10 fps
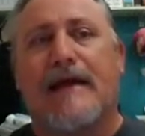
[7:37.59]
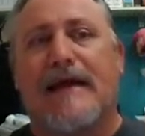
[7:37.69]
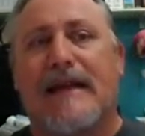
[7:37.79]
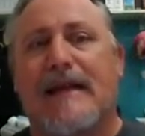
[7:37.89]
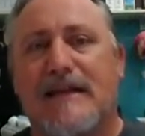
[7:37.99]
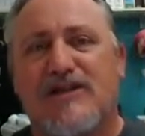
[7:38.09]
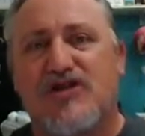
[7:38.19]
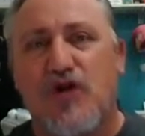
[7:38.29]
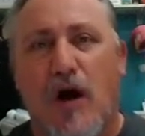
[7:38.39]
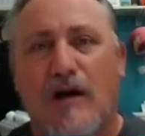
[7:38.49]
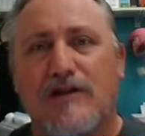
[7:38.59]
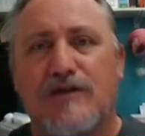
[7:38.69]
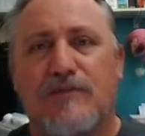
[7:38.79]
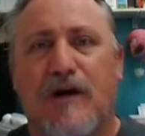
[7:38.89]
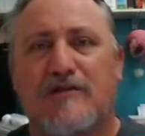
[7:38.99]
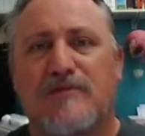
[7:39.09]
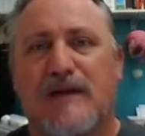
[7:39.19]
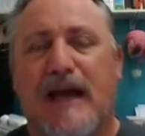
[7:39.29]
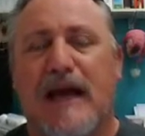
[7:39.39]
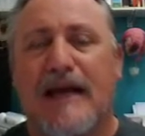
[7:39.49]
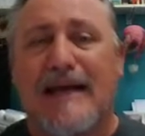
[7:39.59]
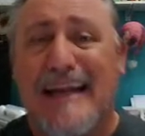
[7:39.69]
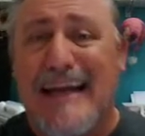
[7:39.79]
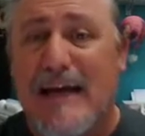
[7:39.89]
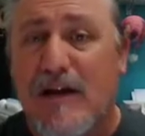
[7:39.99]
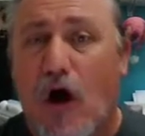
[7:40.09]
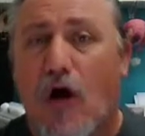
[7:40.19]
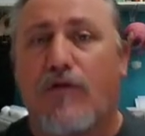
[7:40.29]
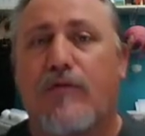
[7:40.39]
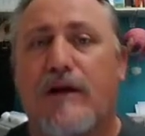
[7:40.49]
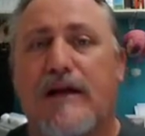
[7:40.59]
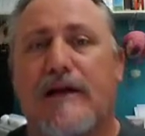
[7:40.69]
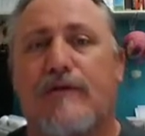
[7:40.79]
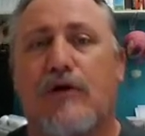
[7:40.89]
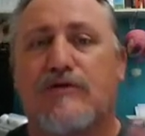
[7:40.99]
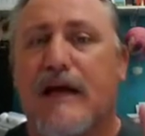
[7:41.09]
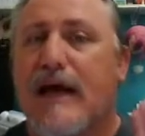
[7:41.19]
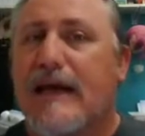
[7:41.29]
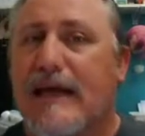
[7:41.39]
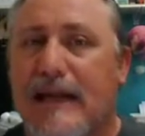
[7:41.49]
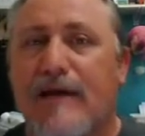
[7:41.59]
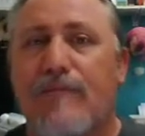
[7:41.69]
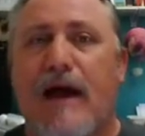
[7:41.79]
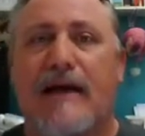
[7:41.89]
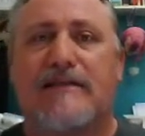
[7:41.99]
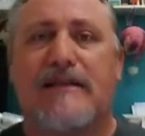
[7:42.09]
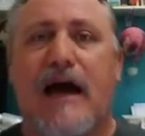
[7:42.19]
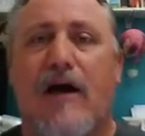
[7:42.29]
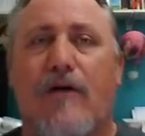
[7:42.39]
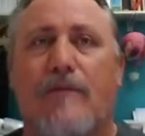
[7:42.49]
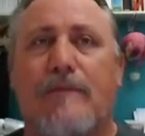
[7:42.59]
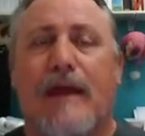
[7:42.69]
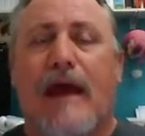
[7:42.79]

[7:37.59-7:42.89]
get it as strong as you possibly can, get it all three heroes, get it maxed out,